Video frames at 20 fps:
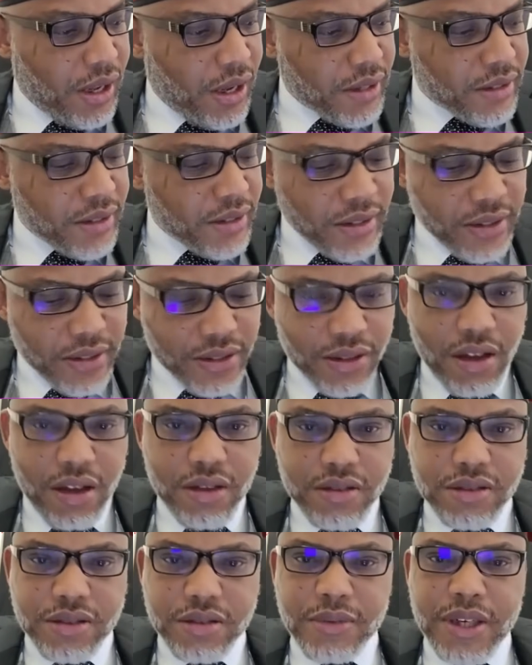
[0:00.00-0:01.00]
As it is
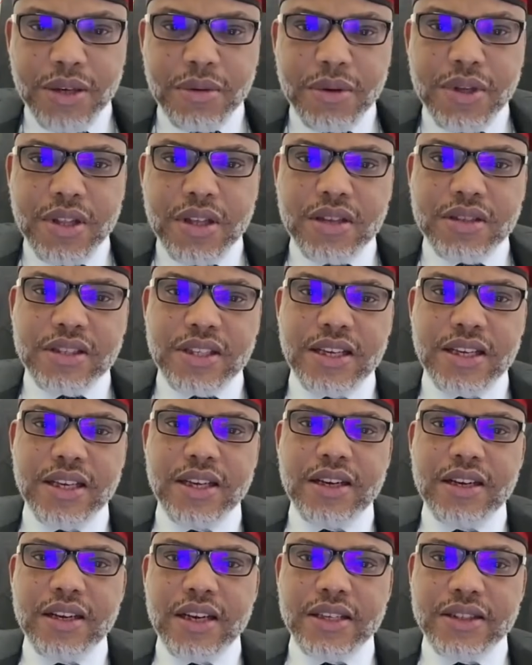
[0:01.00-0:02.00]
customary with us
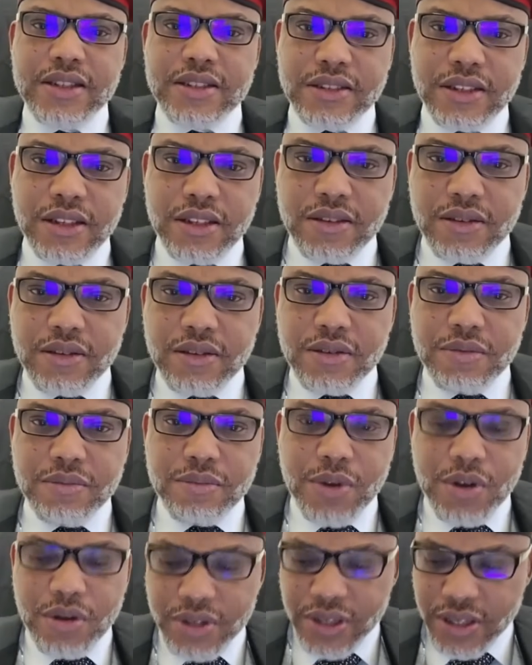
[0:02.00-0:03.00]
here, I say good
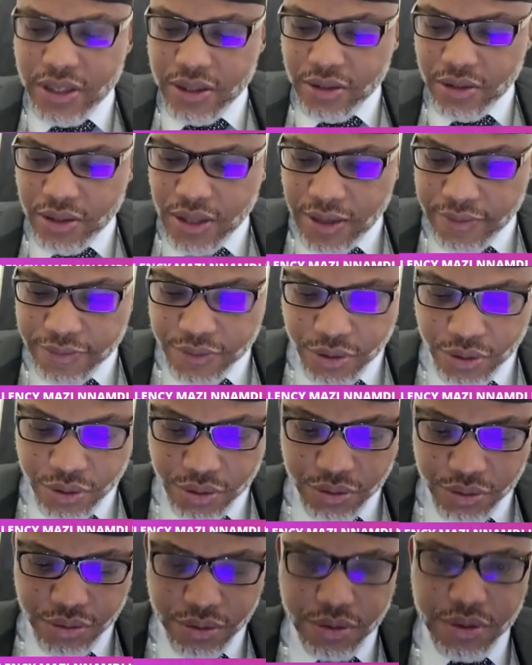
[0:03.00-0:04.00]
morning, good
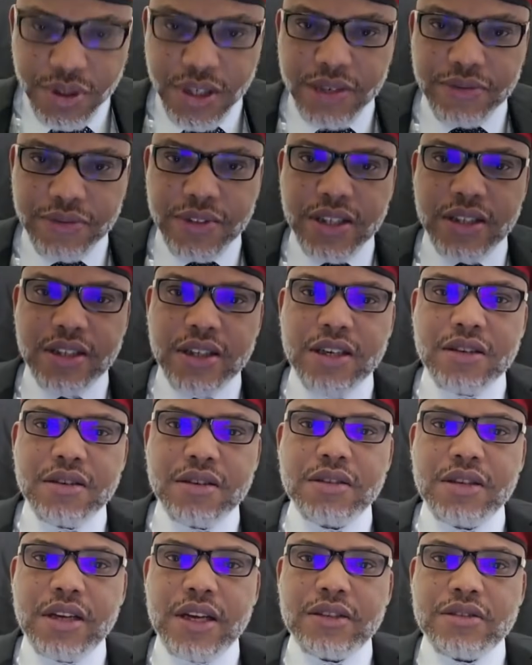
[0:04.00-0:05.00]
afternoon, good evening, and
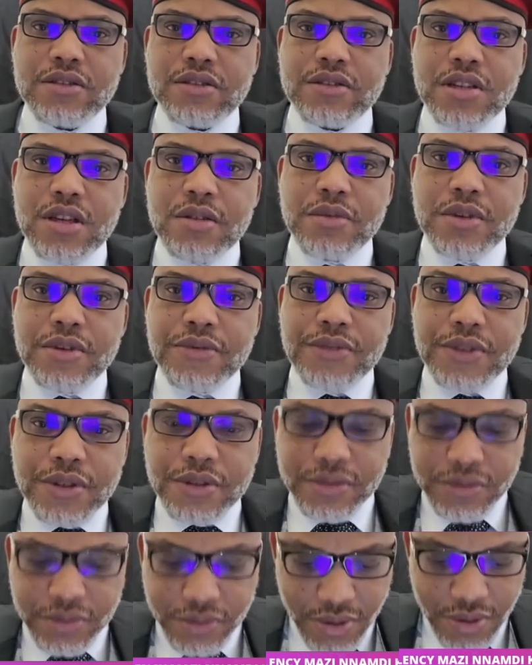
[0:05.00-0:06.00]
good night to some of
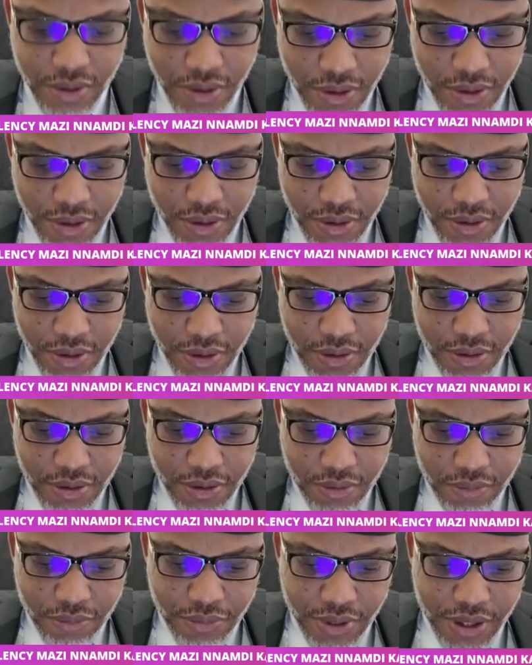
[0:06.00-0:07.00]
you,
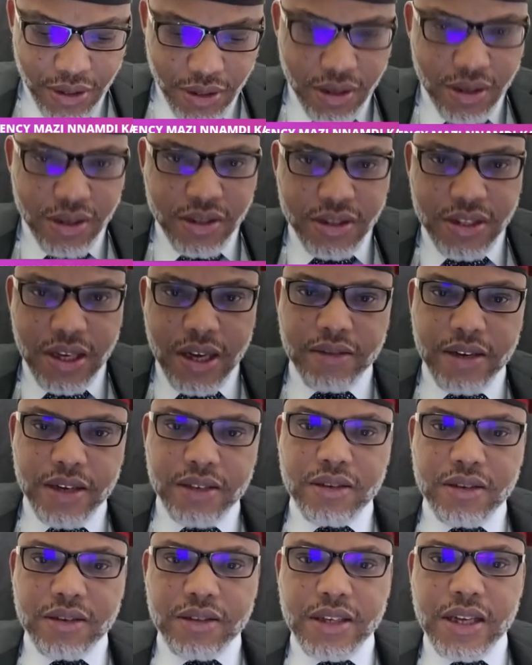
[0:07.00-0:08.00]
because I
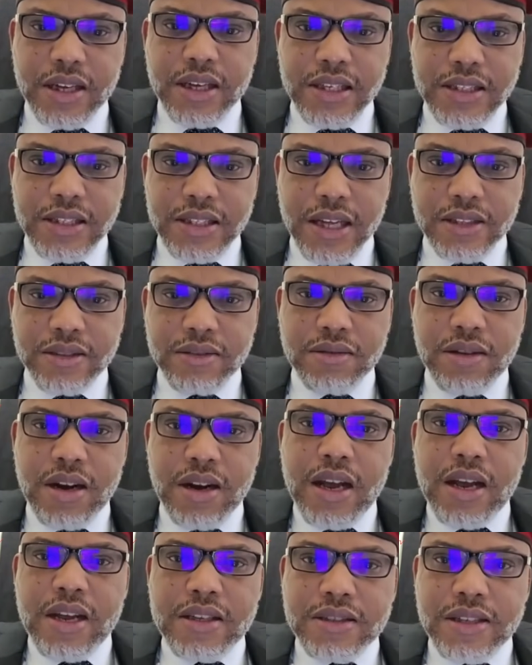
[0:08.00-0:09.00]
recognize that
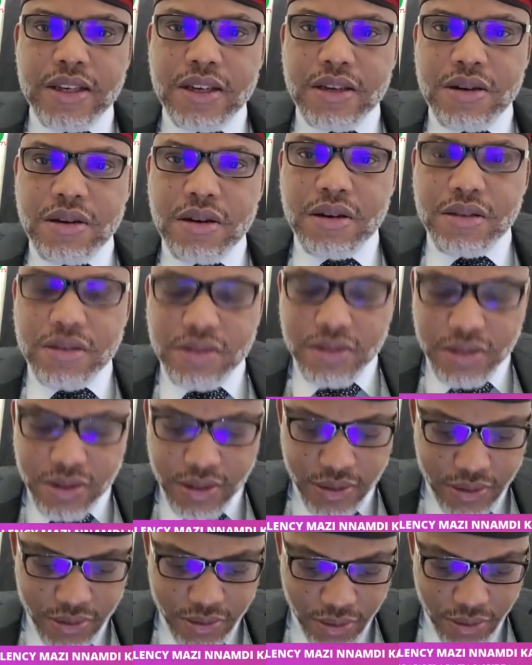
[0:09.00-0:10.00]
right across
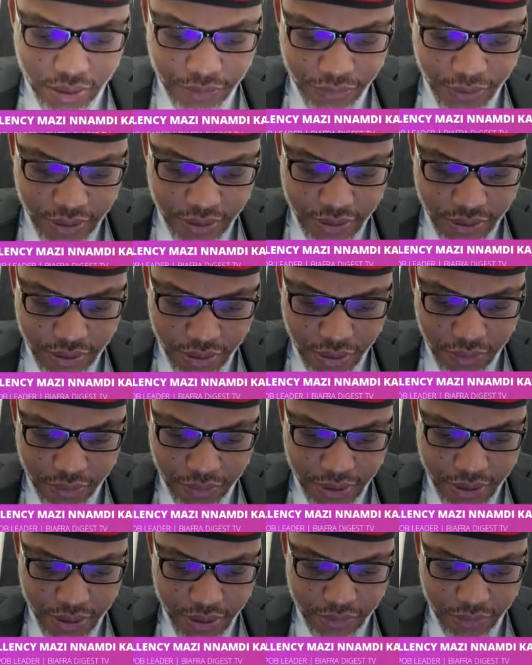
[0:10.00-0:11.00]
the surface
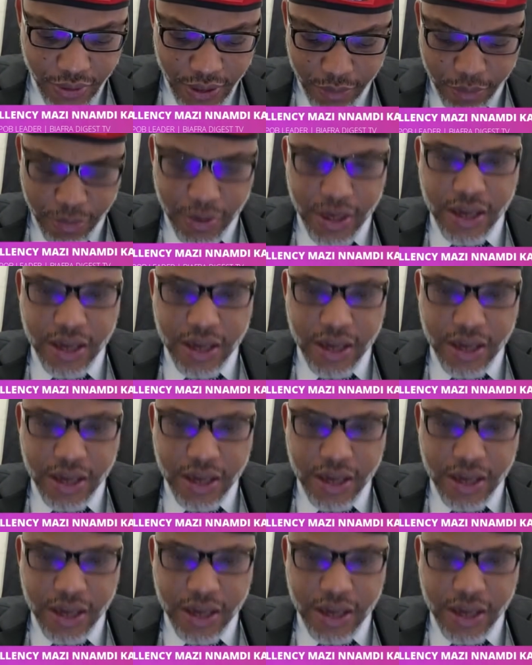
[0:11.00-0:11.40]
of this very